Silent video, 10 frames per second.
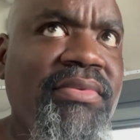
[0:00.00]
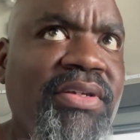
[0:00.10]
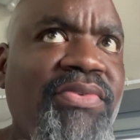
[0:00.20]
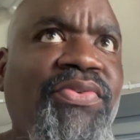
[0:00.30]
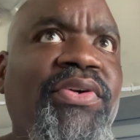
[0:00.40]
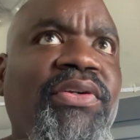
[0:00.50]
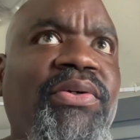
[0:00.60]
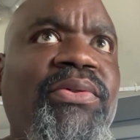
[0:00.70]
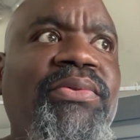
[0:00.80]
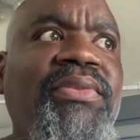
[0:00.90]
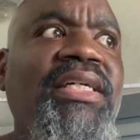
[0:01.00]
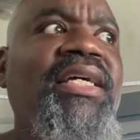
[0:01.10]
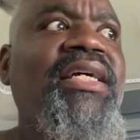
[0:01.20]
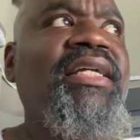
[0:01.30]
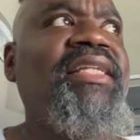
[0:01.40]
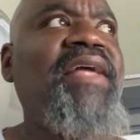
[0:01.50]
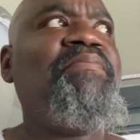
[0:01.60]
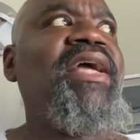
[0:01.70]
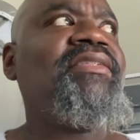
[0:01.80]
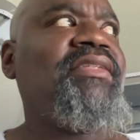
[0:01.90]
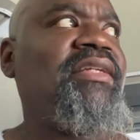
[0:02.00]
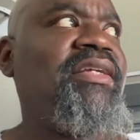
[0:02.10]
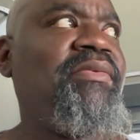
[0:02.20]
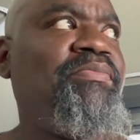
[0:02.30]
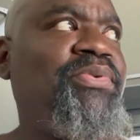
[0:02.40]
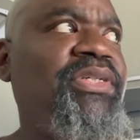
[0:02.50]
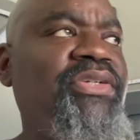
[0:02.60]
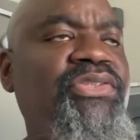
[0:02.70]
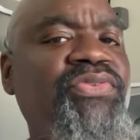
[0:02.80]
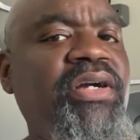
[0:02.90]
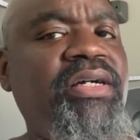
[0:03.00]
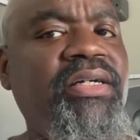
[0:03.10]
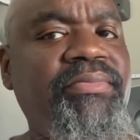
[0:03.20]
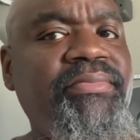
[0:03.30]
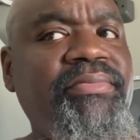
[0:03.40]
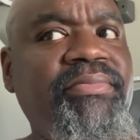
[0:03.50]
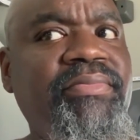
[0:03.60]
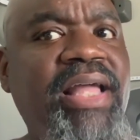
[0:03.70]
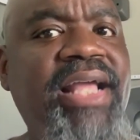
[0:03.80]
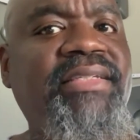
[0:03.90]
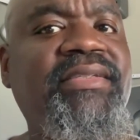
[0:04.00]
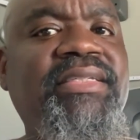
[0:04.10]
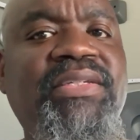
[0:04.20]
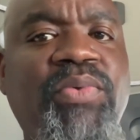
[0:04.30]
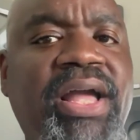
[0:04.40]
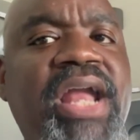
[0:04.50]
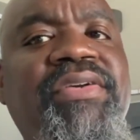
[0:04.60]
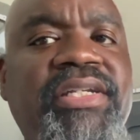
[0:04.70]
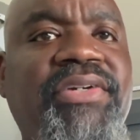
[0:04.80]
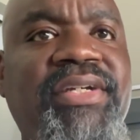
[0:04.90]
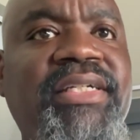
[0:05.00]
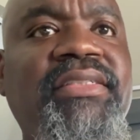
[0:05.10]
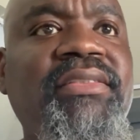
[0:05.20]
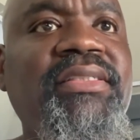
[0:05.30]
for a load, they basically can pull your truck up and see what area you're in,